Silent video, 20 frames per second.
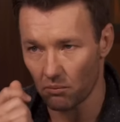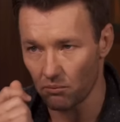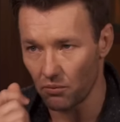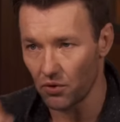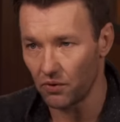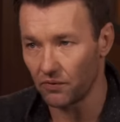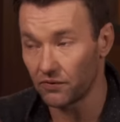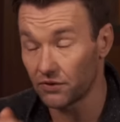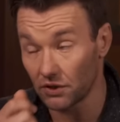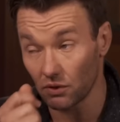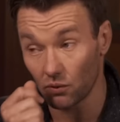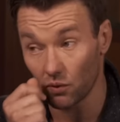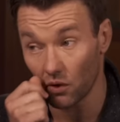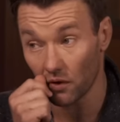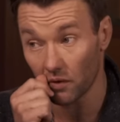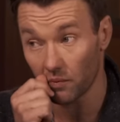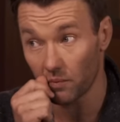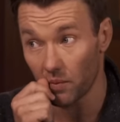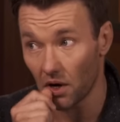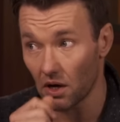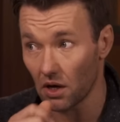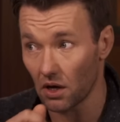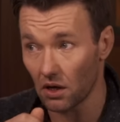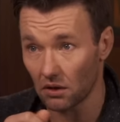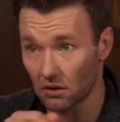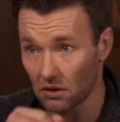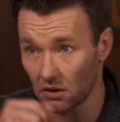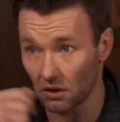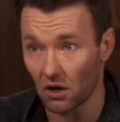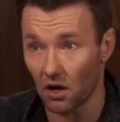how moved she was
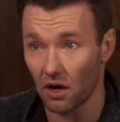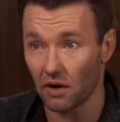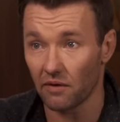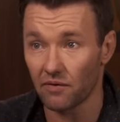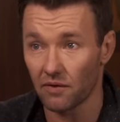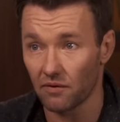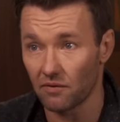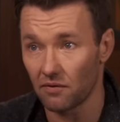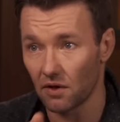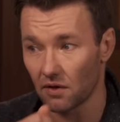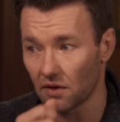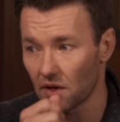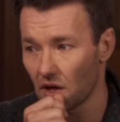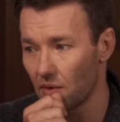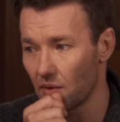by the lives of this